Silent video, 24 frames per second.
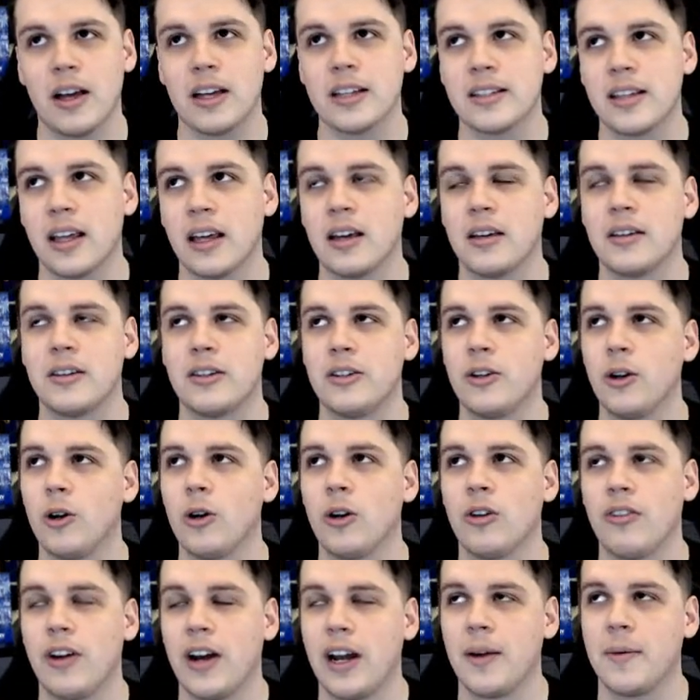I think
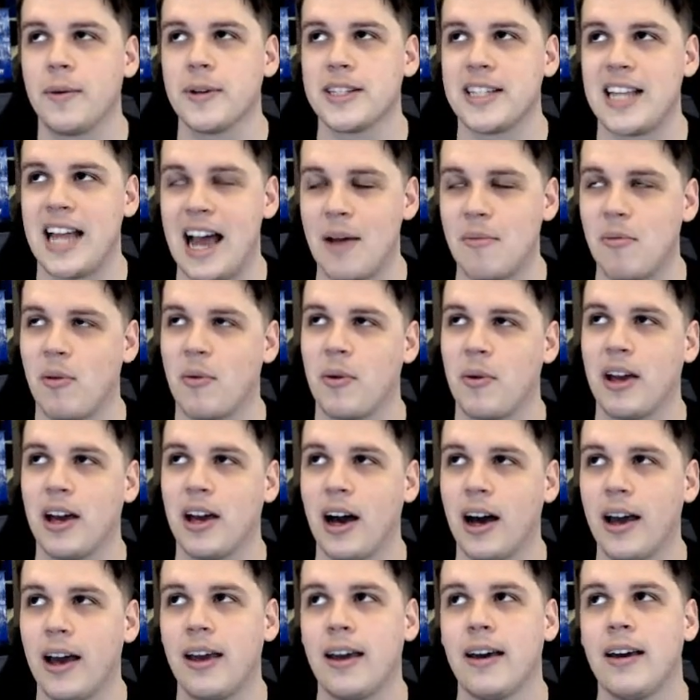Tuchel really wasn't happy with
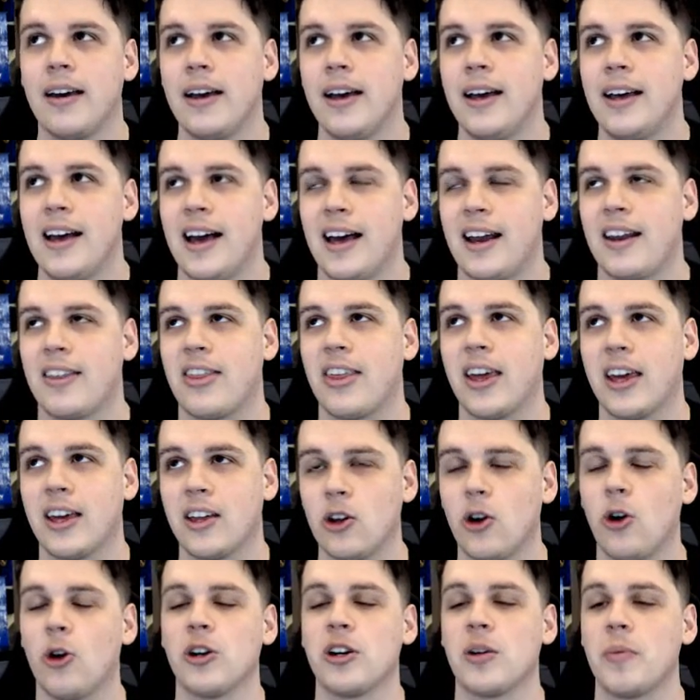Kai, and I think it
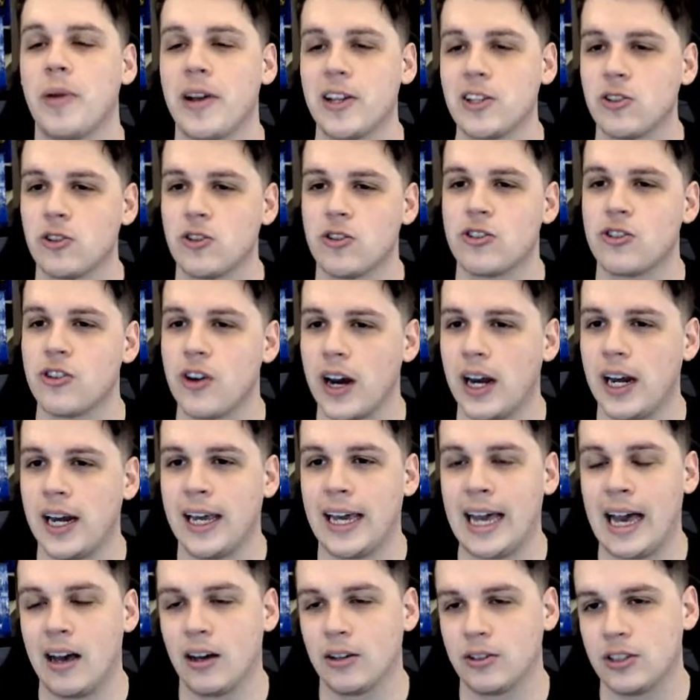all depends on training.
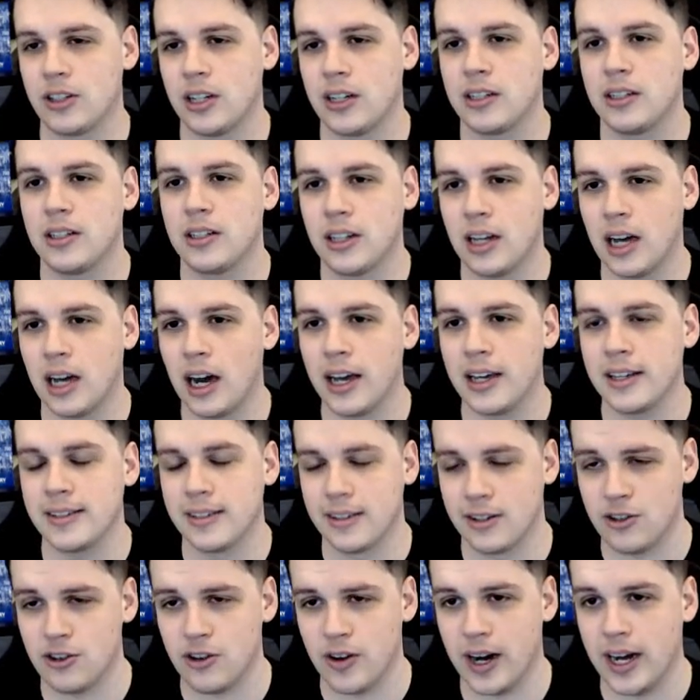How Kai is
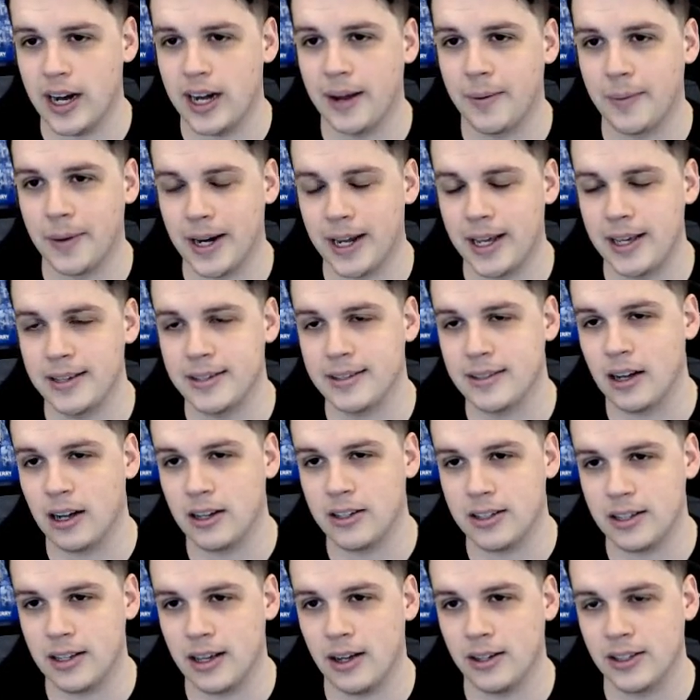in training, whether he
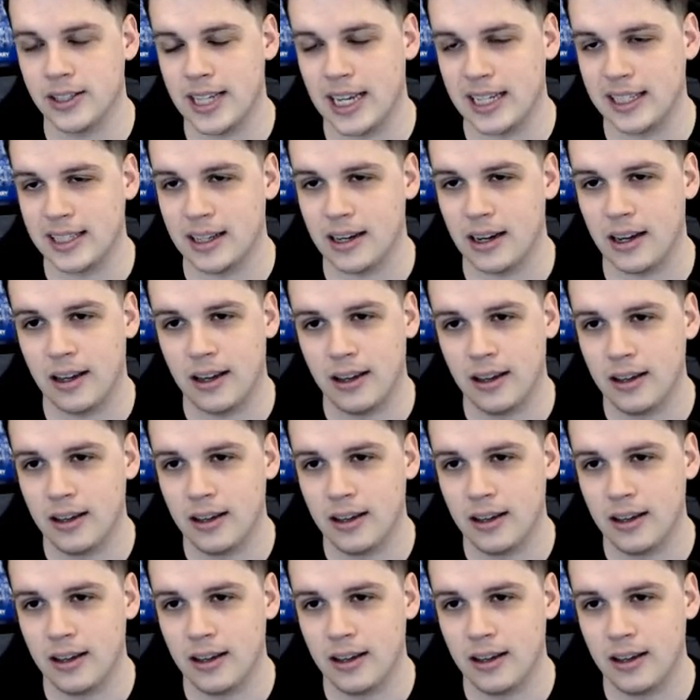starts on Saturday.